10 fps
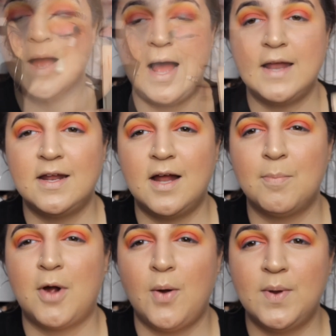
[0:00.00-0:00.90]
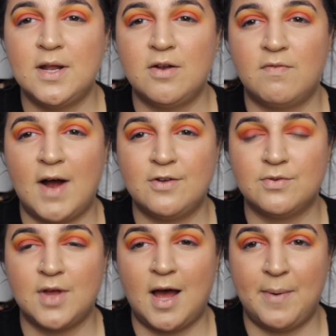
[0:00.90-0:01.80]
And then I'm going in the Ride or
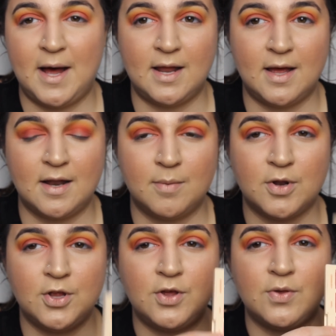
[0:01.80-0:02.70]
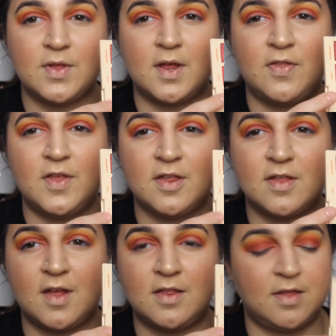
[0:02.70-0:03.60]
Die palette, and I'm going to use this
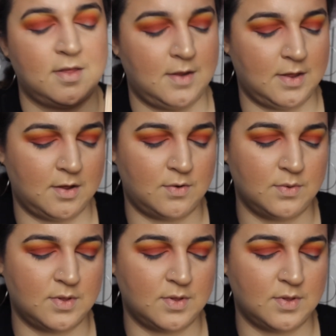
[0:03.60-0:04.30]
Sunset